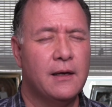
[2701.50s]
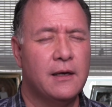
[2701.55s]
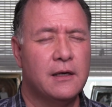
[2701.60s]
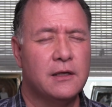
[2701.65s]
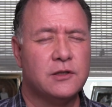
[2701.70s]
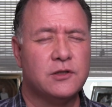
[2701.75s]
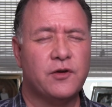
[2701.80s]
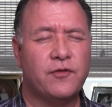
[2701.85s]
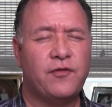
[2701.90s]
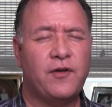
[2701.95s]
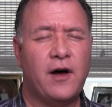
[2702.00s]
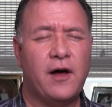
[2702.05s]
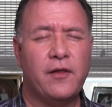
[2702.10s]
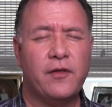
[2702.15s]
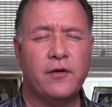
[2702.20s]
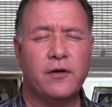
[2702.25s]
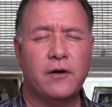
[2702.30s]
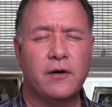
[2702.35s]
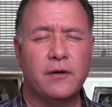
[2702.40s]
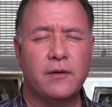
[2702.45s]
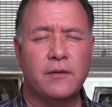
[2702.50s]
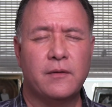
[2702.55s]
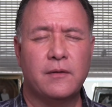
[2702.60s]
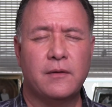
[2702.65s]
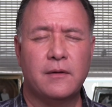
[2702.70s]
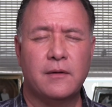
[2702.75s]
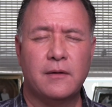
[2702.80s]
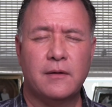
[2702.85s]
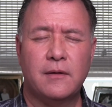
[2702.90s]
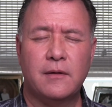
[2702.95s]
So, Father,
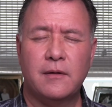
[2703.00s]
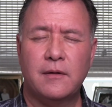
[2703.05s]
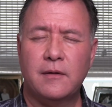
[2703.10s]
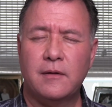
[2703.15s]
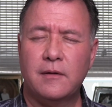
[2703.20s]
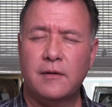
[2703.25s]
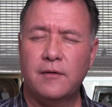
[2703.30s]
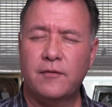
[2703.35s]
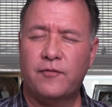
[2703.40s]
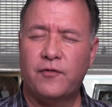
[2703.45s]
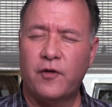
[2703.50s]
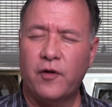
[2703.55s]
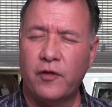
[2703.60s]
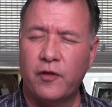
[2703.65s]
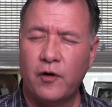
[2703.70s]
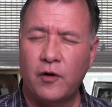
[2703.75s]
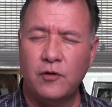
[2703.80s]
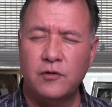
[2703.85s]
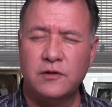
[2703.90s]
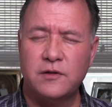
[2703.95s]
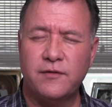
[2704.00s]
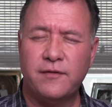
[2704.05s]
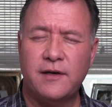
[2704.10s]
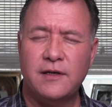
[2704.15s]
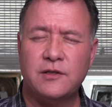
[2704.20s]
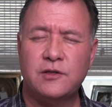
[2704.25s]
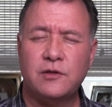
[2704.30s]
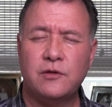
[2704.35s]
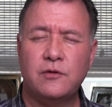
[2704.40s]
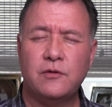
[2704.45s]
for those of
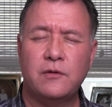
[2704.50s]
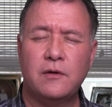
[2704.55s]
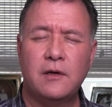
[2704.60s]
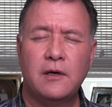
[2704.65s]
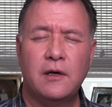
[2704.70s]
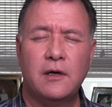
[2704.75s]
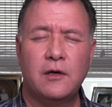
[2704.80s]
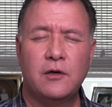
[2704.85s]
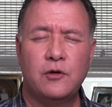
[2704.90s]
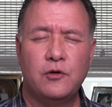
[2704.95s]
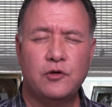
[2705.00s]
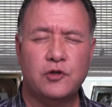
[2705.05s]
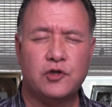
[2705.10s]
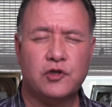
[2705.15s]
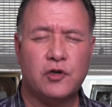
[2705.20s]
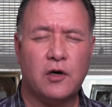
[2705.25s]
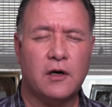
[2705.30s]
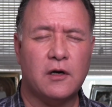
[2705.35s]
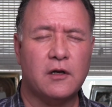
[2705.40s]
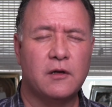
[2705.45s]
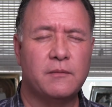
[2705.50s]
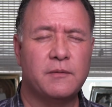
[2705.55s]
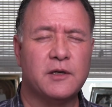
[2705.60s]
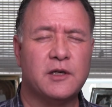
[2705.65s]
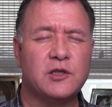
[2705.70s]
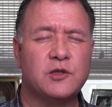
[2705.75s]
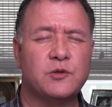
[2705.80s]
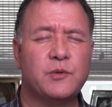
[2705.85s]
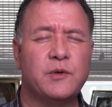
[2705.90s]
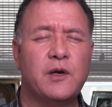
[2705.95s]
us who, who struggle
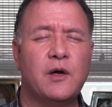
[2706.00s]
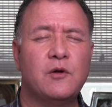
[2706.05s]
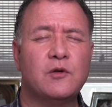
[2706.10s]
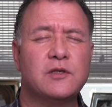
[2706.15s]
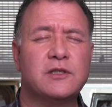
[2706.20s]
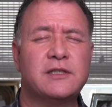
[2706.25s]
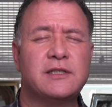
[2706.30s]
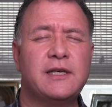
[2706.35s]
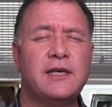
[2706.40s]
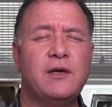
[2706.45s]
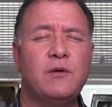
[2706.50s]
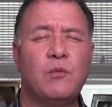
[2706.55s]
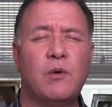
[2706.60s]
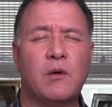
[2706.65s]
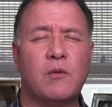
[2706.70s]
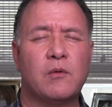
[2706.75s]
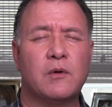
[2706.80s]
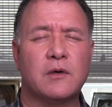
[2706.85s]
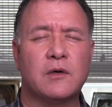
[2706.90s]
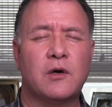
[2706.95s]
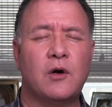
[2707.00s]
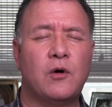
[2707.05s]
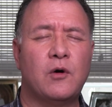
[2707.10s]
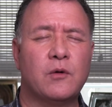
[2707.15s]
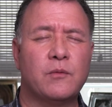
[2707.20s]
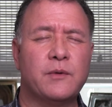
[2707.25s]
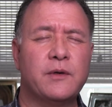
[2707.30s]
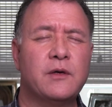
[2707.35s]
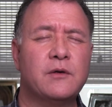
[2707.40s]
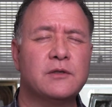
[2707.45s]
because we don't see where we're going,
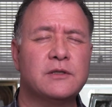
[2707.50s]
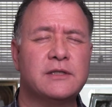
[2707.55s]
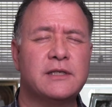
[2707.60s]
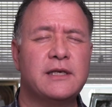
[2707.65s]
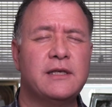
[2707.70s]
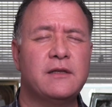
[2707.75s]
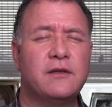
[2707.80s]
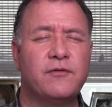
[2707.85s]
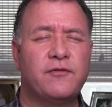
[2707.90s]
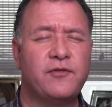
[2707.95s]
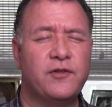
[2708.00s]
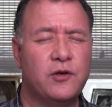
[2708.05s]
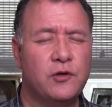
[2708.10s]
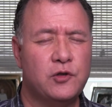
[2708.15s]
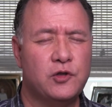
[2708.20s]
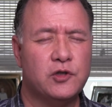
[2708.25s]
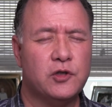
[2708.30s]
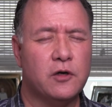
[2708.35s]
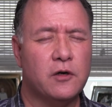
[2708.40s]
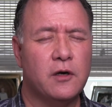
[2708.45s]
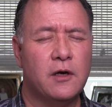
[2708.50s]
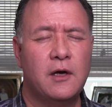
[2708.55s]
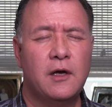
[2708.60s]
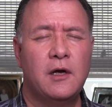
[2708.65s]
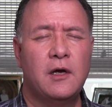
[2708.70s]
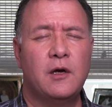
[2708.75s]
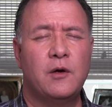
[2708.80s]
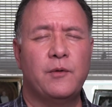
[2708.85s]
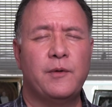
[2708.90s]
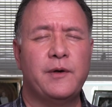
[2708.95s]
we don't see the future,
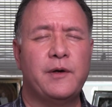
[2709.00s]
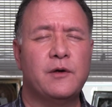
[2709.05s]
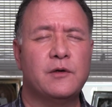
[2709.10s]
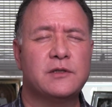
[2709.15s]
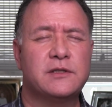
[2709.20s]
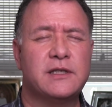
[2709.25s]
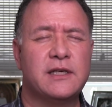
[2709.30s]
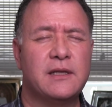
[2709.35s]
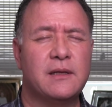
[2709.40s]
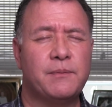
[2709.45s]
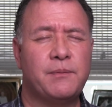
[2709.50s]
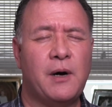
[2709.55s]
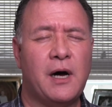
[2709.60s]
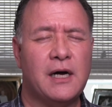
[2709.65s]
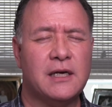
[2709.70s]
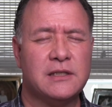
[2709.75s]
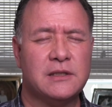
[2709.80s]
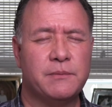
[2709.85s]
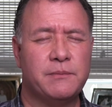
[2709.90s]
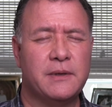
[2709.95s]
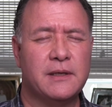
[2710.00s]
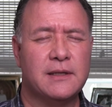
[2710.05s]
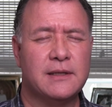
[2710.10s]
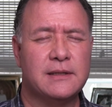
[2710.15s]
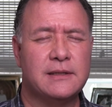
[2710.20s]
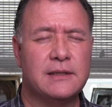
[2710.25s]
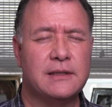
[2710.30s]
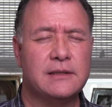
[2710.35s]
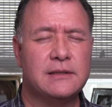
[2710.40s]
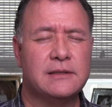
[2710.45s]
we don't see the
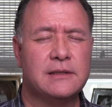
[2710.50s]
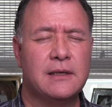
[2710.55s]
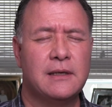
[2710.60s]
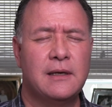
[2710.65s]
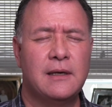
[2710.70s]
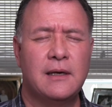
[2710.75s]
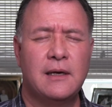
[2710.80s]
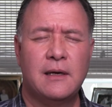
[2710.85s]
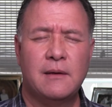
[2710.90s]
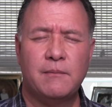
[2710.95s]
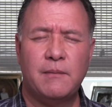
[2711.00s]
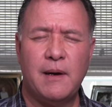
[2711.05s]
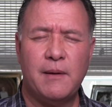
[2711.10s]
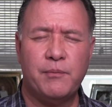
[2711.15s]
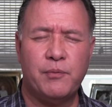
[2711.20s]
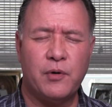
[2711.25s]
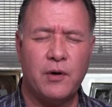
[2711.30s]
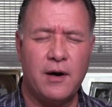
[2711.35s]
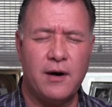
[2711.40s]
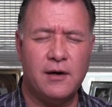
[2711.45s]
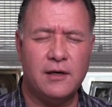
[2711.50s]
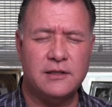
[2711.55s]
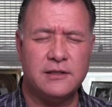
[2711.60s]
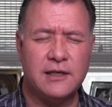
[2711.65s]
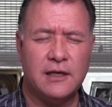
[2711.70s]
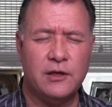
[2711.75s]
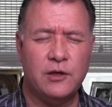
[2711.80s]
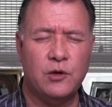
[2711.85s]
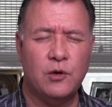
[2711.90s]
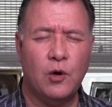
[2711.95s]
possibilities, my prayer is
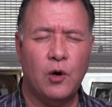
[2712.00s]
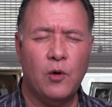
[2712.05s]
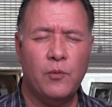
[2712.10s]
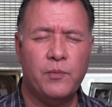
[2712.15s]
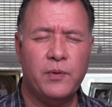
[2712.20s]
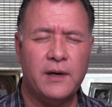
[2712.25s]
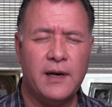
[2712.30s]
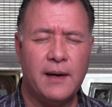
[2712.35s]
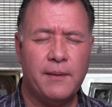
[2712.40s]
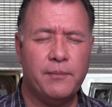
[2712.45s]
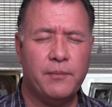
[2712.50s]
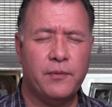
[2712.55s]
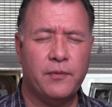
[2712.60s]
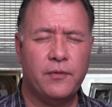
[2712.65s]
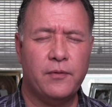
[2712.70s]
that you open up